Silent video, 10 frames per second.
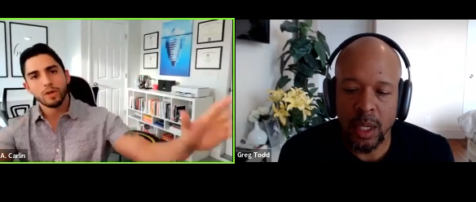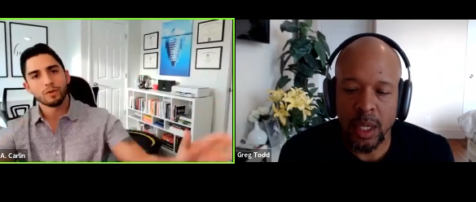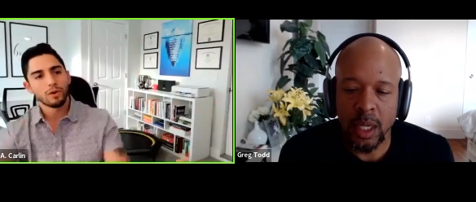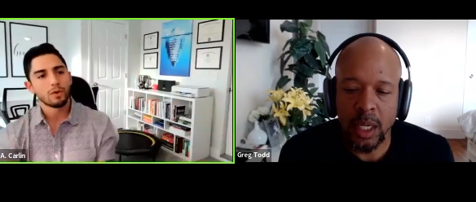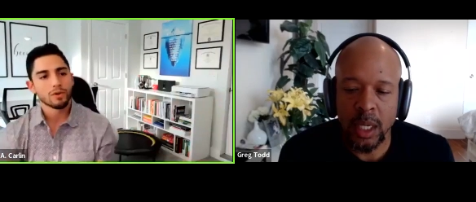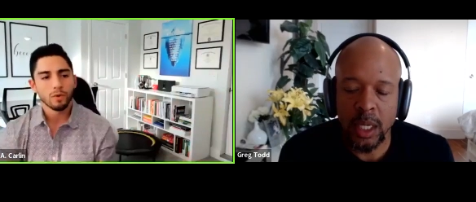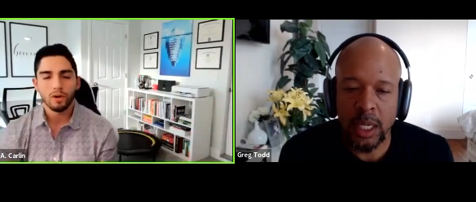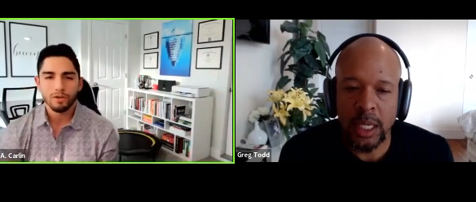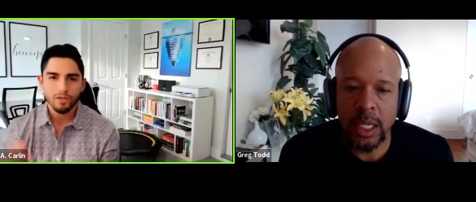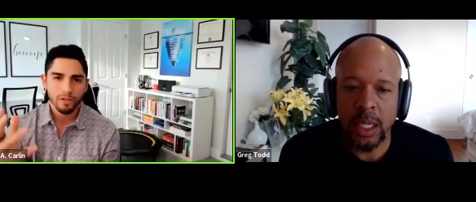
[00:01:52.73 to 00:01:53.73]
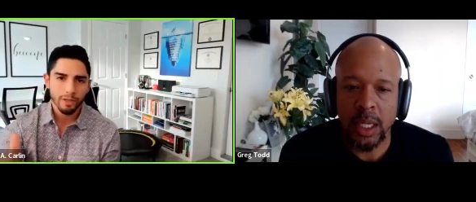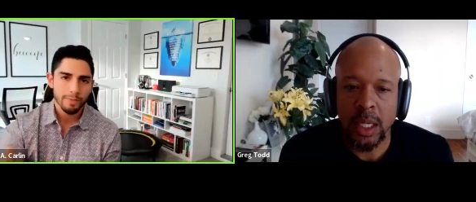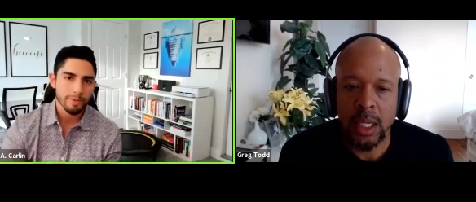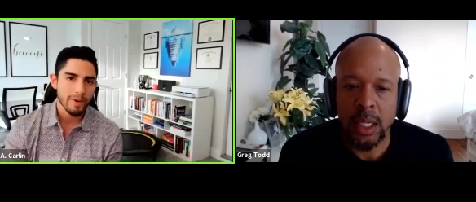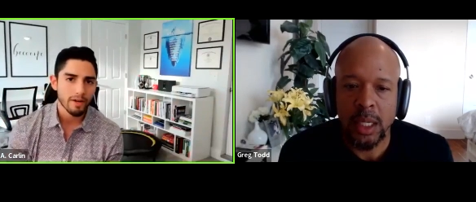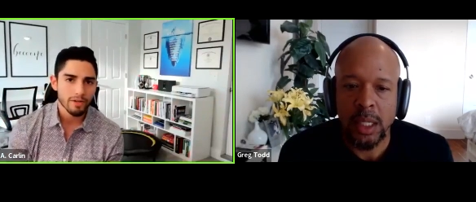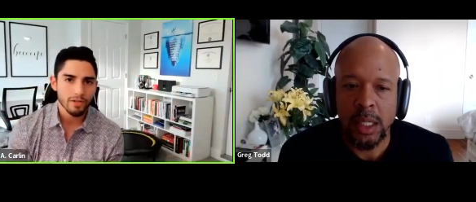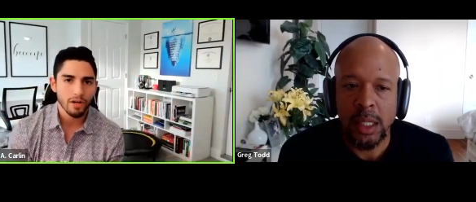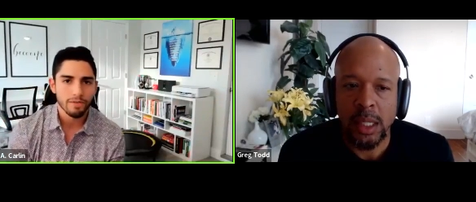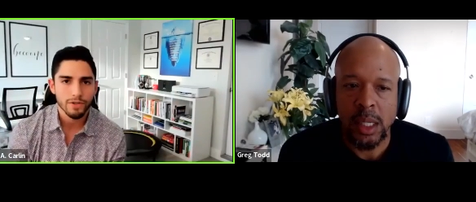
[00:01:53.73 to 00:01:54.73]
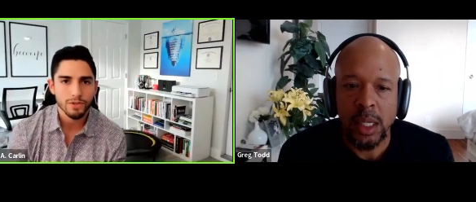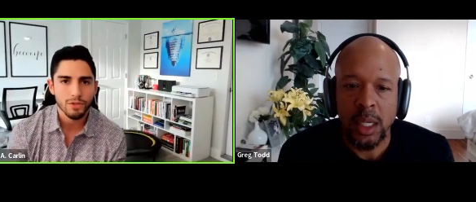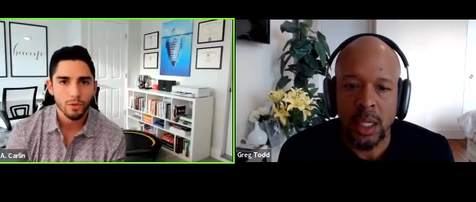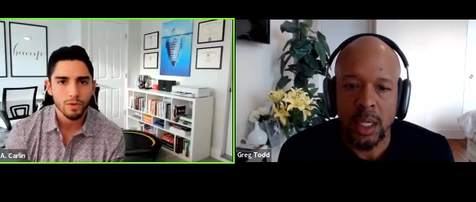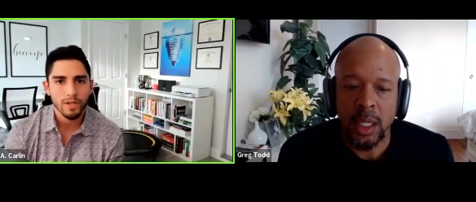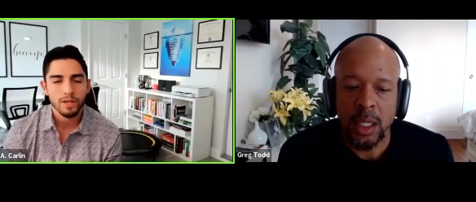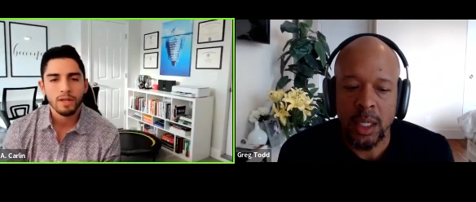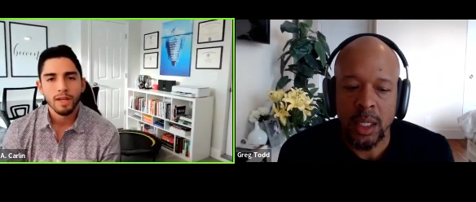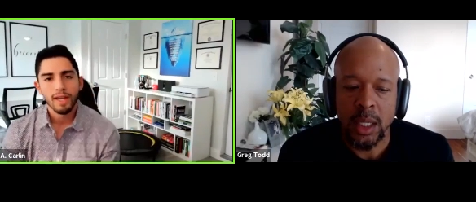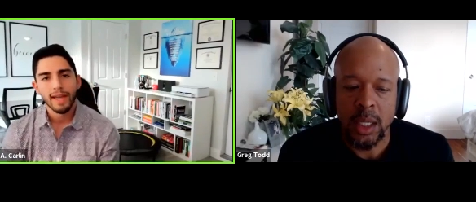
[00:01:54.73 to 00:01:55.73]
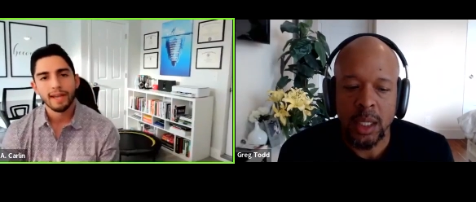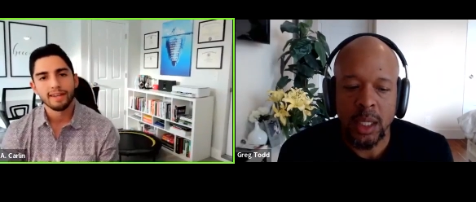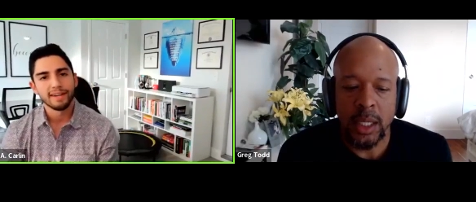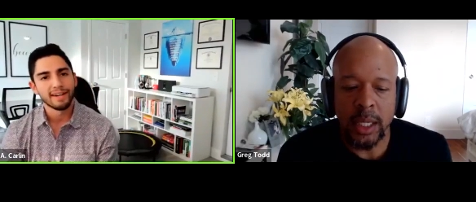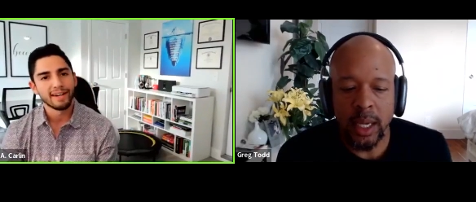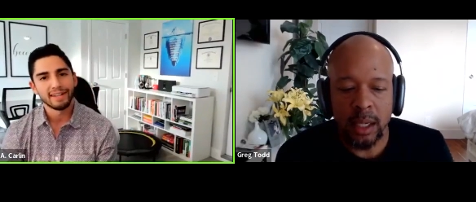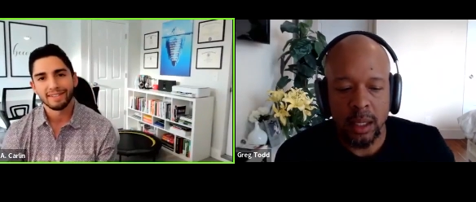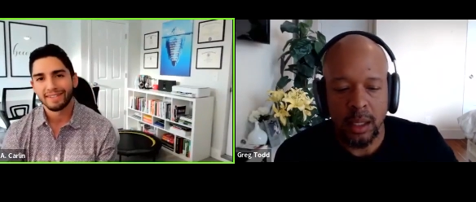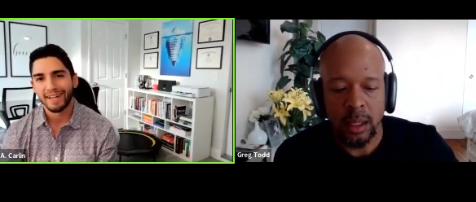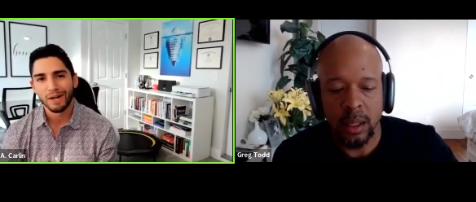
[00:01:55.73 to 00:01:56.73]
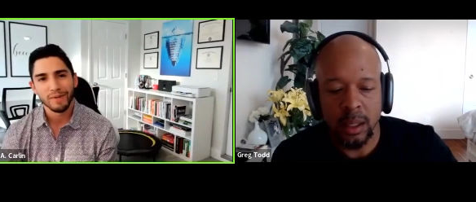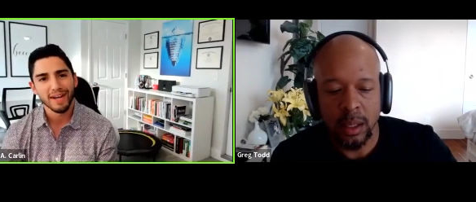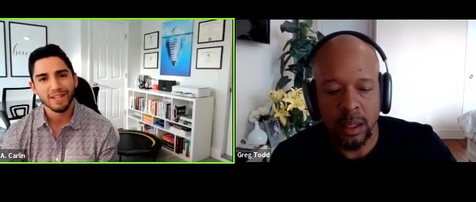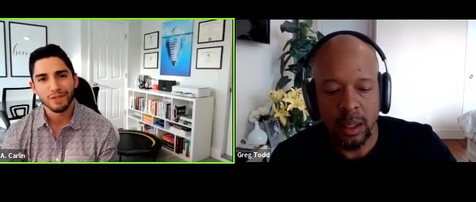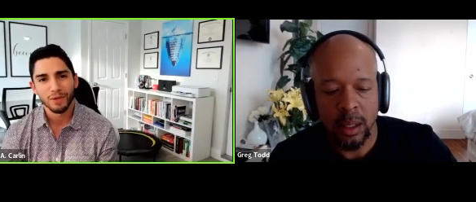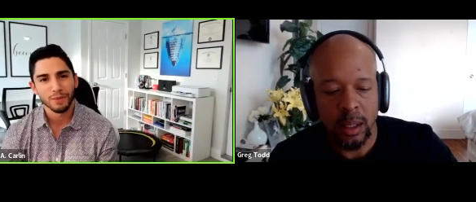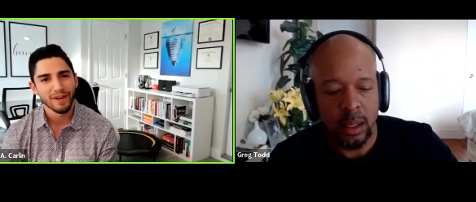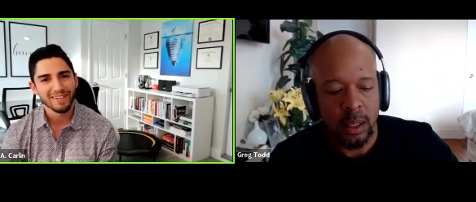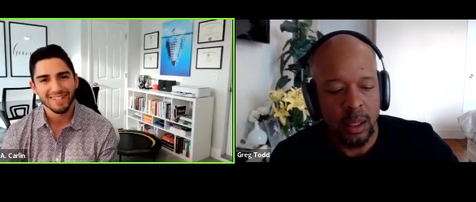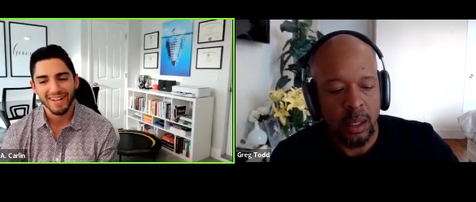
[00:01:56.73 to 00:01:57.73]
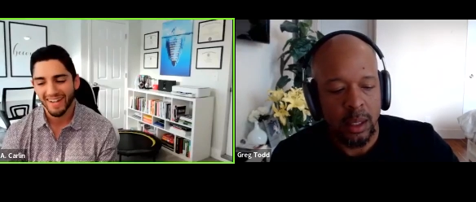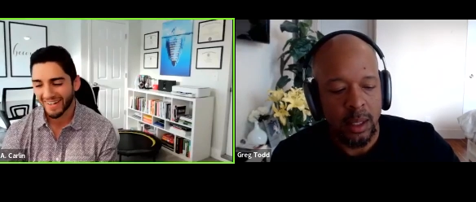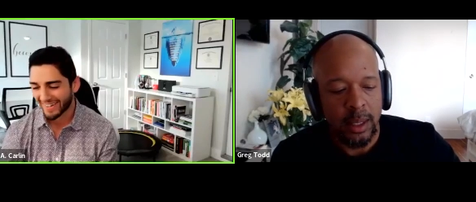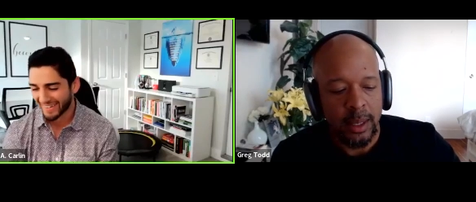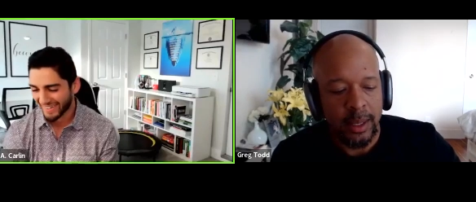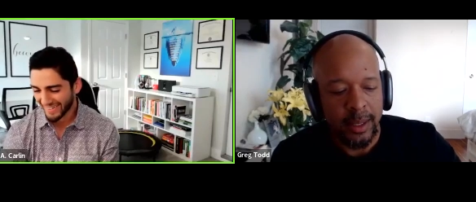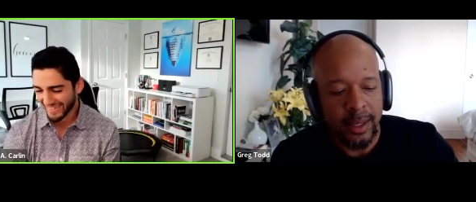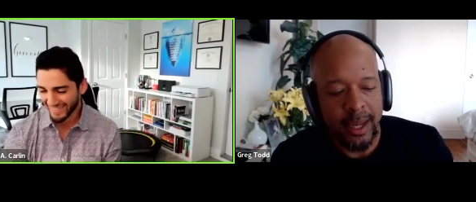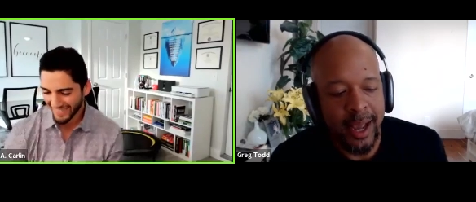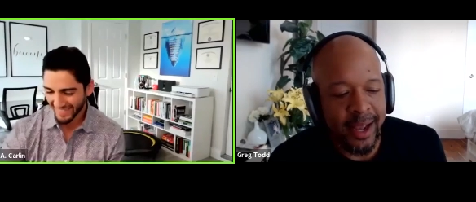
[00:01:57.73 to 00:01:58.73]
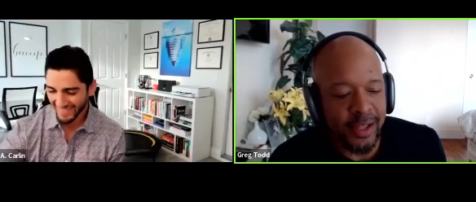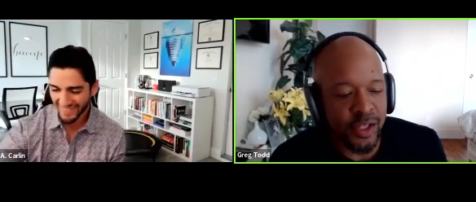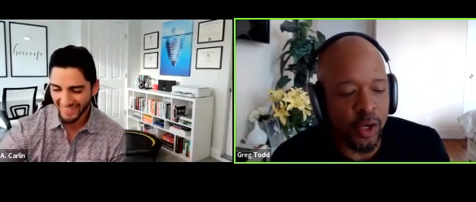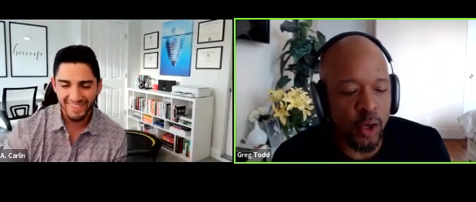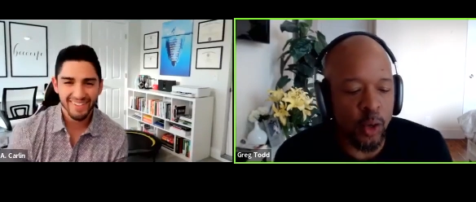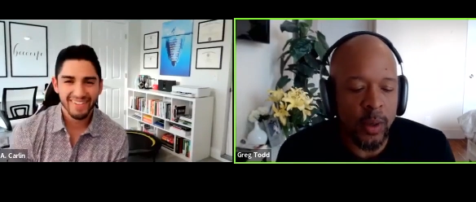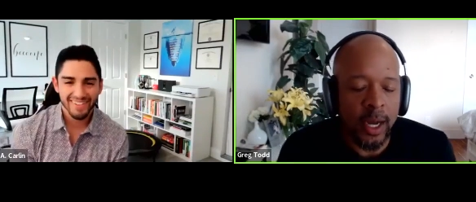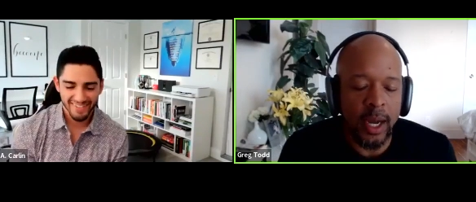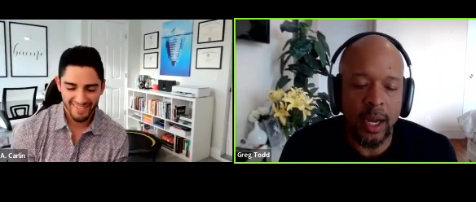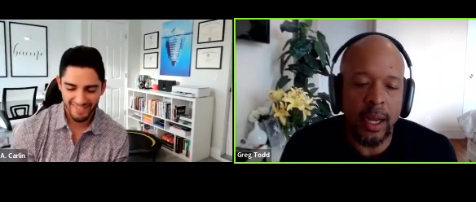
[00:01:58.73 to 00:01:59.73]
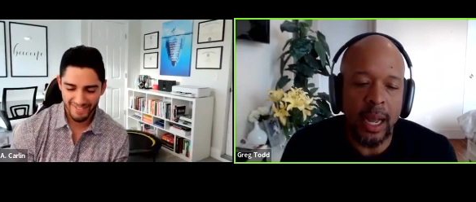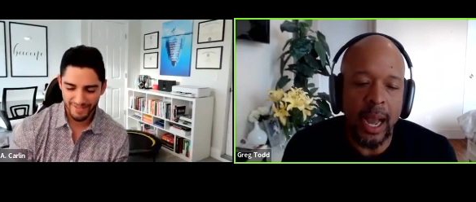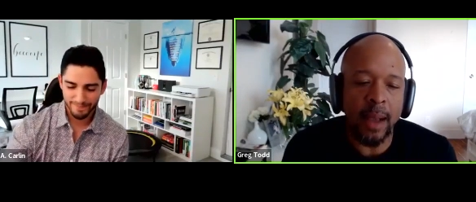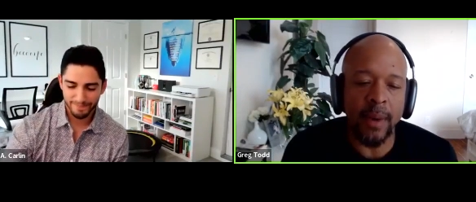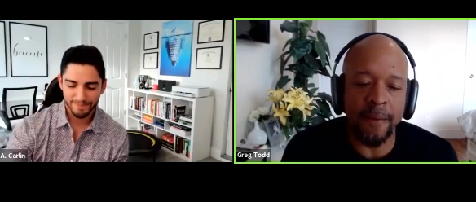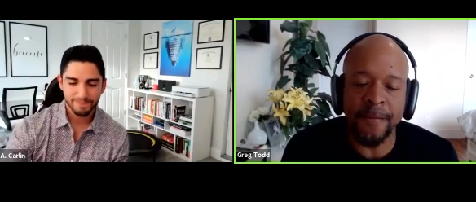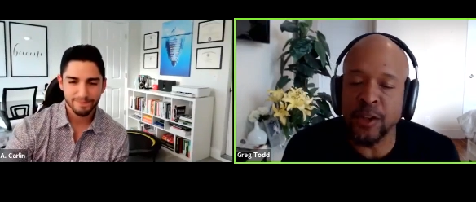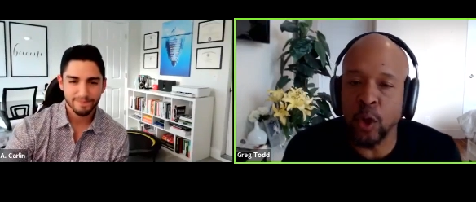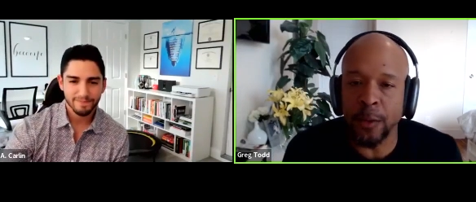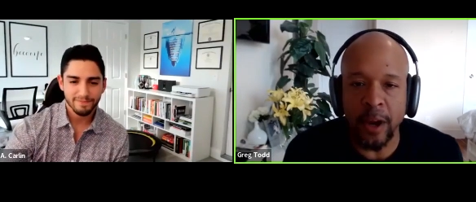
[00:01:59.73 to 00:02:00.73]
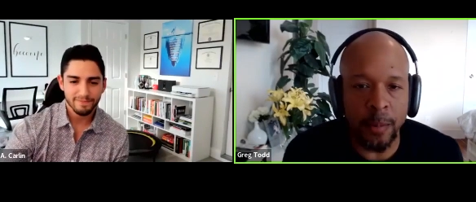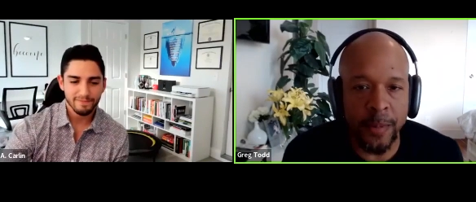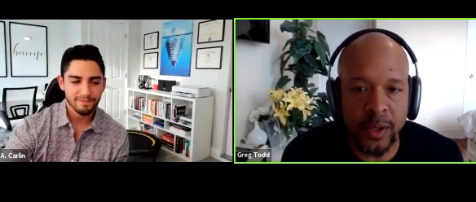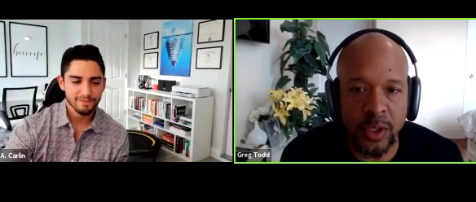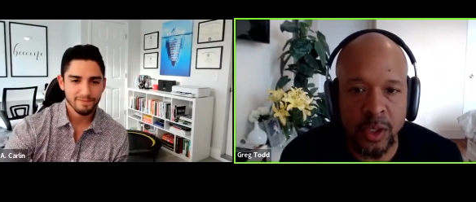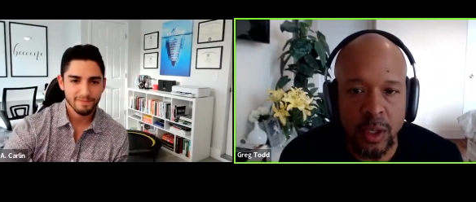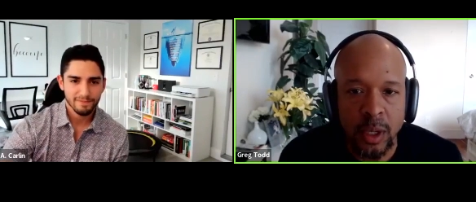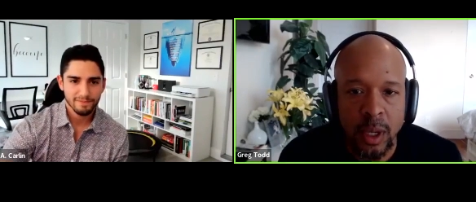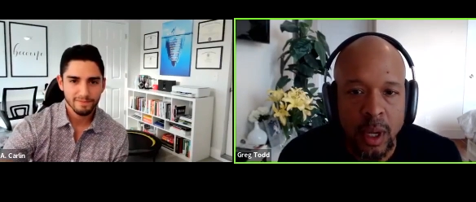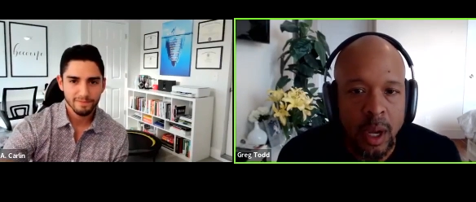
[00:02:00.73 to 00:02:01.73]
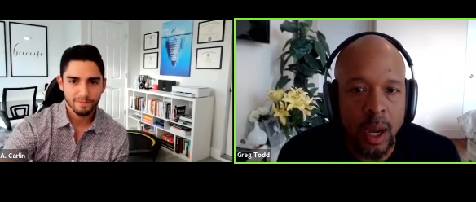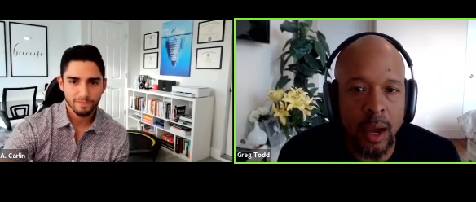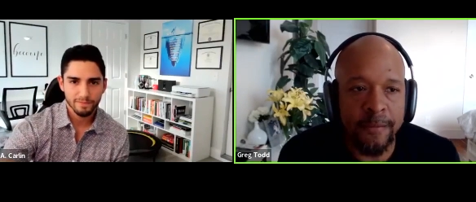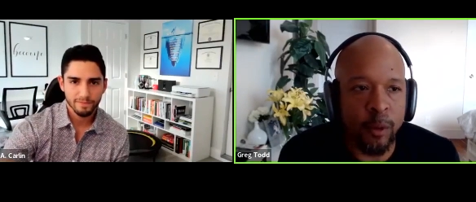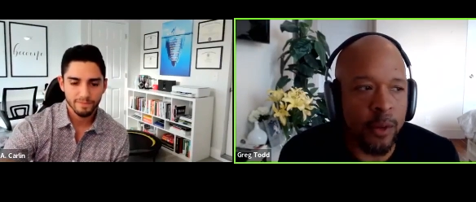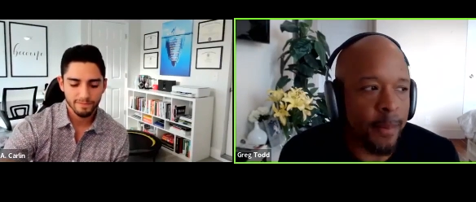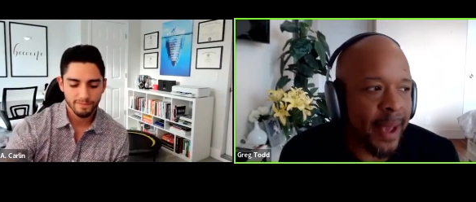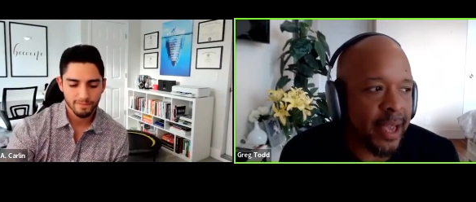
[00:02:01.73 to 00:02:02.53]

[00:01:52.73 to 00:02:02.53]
Speaker 1: don't know who you are, just a little bit about yourself, your story, and uh, yeah. how we got to where we are today?
Speaker 2: Yeah. So uh, I'm a physical therapist uh, for